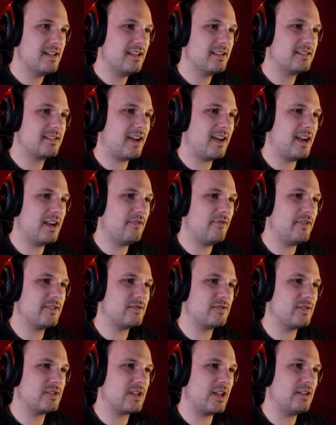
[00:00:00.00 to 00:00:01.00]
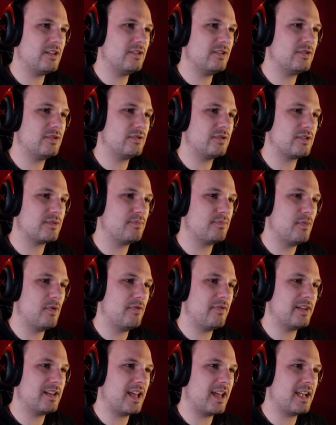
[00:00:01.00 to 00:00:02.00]
It kind of feels redundant to just
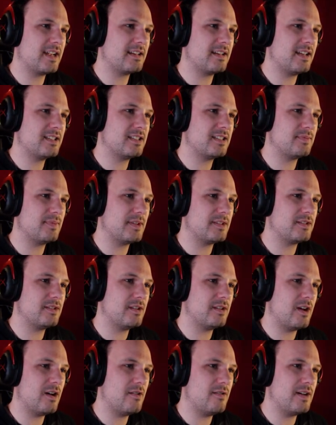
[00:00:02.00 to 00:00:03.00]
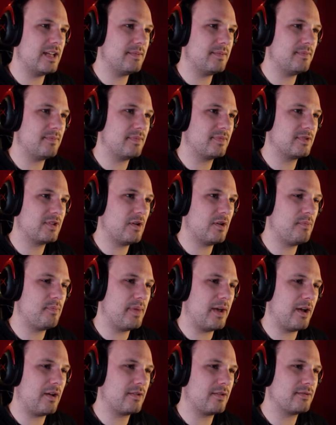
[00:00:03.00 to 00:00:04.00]
move it like this. But, you know, I'm so
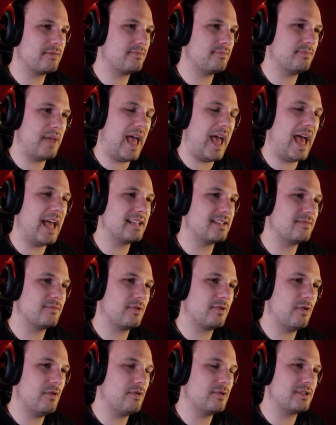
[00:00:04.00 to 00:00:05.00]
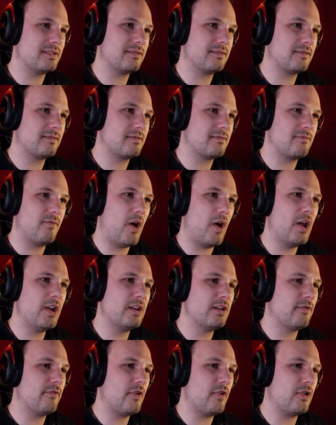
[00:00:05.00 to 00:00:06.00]
bad, good,
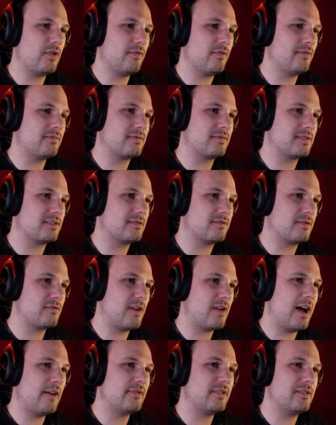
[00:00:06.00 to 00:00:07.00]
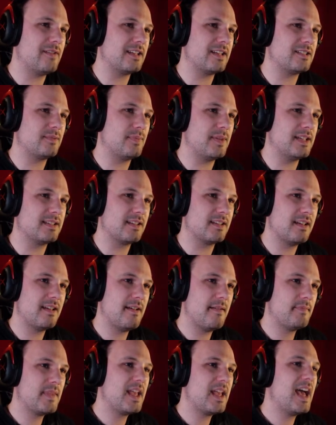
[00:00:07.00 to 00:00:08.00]
wonderful crafting recipes.
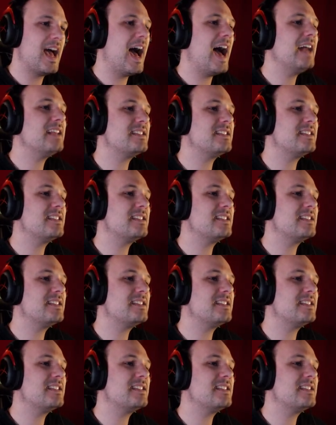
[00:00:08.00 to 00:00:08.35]
A